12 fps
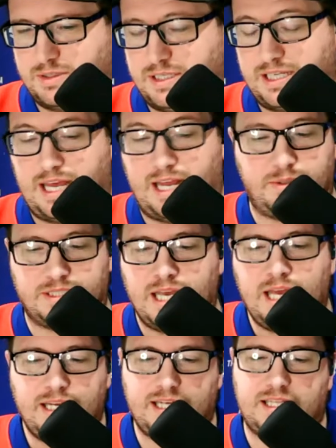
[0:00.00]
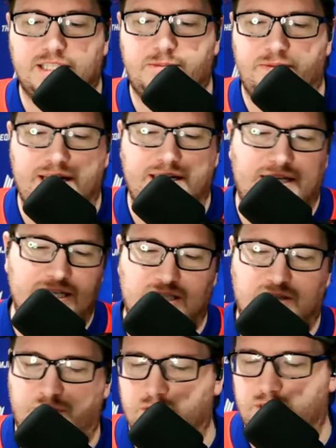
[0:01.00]
Anyways, Nicholas Pavan gets his
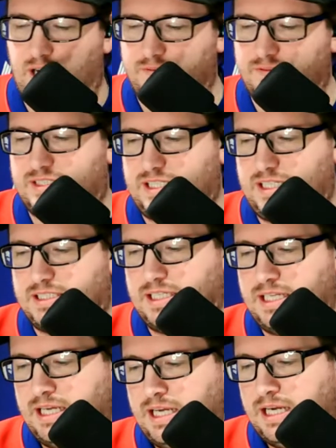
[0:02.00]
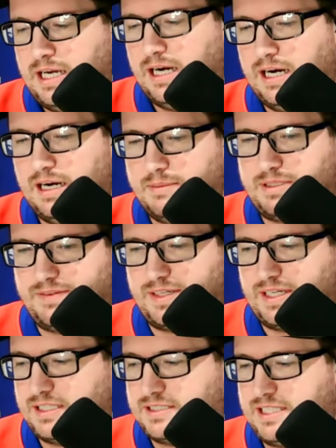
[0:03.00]
first of the season. Giving
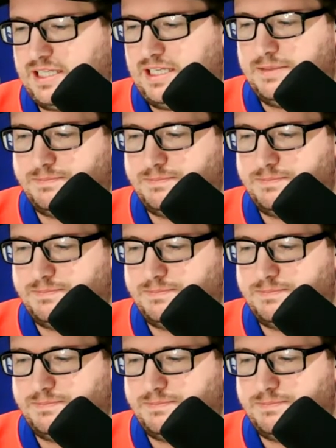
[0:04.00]
us the